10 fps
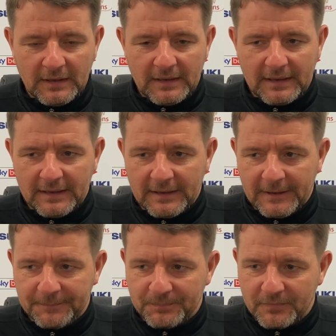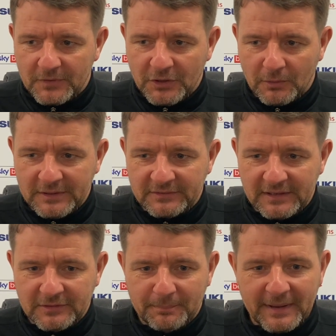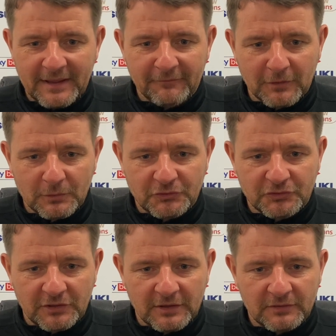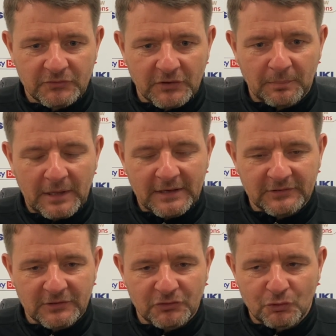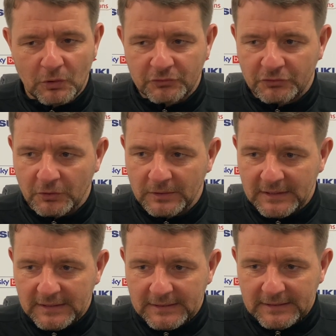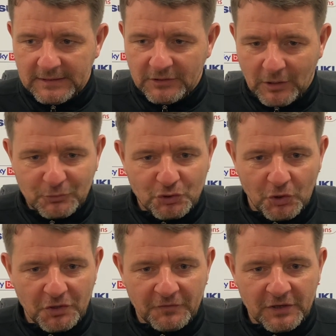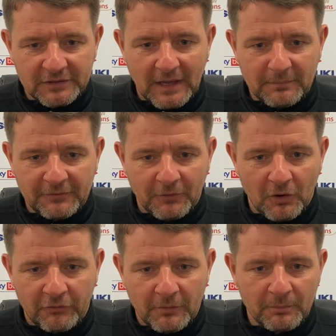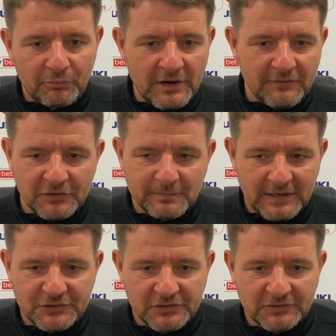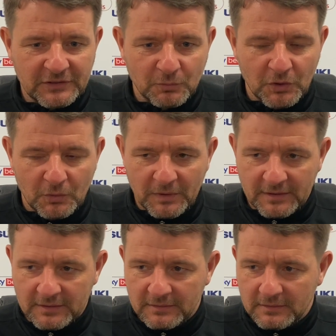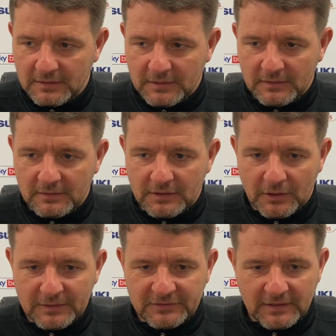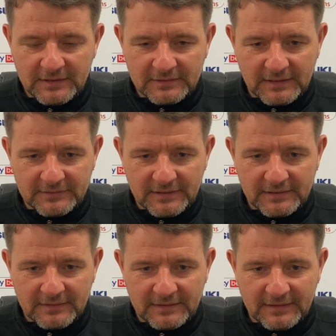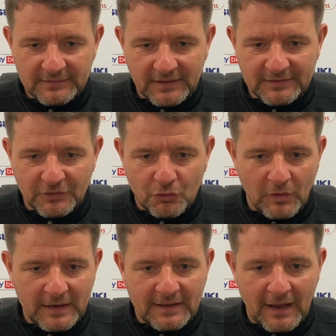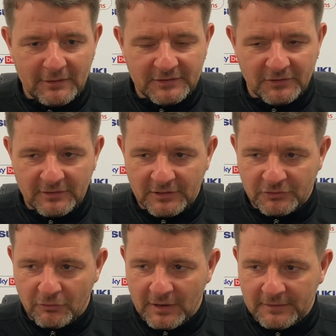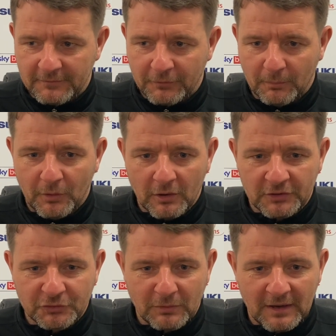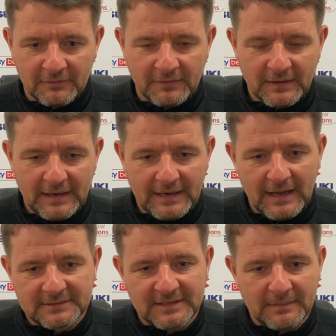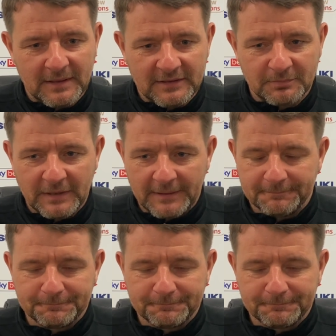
uh, you know he's he's a big influence to the to the players in the squad. So, you know I'm sure you've heard that before from previous managers he's worked with, and you know he's he's he's, he's, he's a great character and is a great footballer to have in our team at this minute.